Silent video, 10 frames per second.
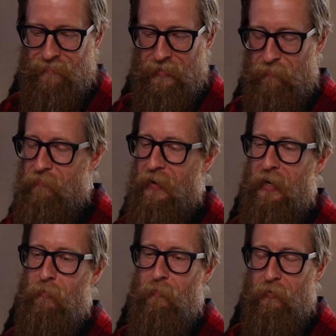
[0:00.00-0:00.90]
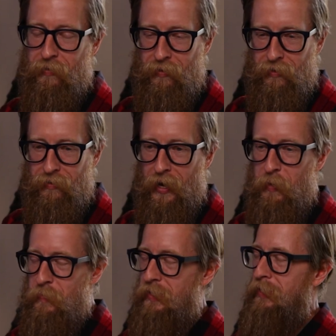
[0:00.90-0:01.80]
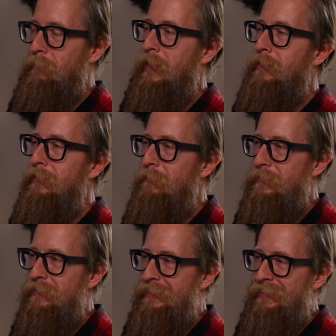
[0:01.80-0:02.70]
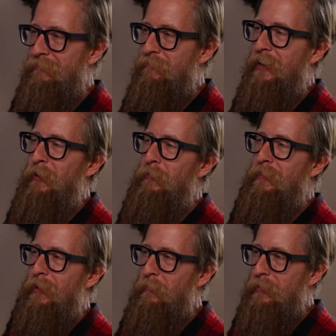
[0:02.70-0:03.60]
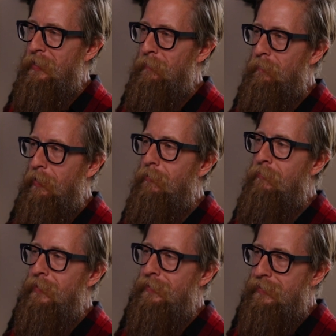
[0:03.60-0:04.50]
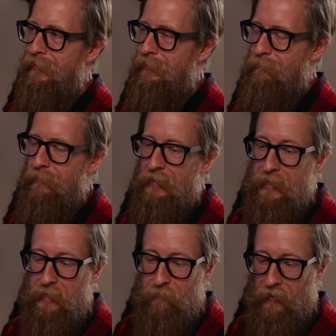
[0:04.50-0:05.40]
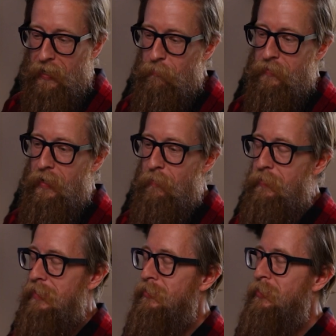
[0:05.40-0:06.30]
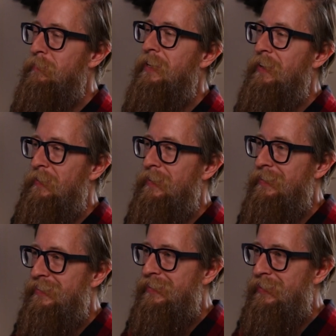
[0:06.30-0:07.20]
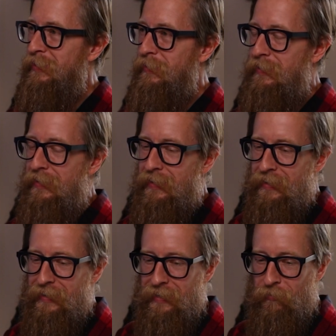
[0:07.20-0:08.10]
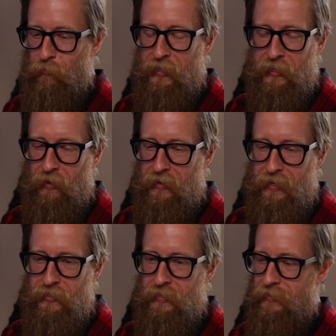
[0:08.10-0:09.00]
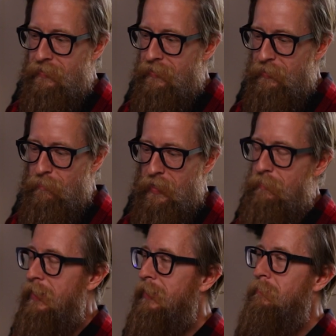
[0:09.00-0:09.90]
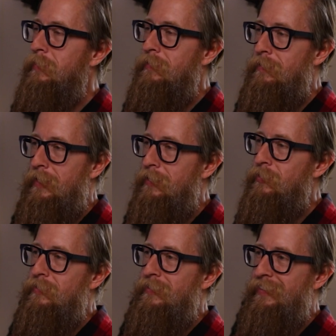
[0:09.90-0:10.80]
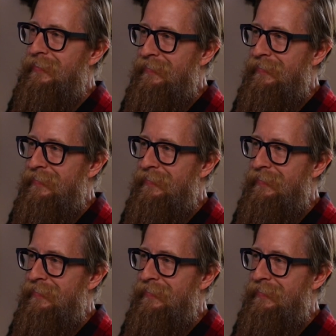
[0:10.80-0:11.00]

I'm fine with not being magnificent. I'm fine with not being perfect. I'm fine with not being Jimi Hendrix. If reincarnation exists, maybe I can be the next.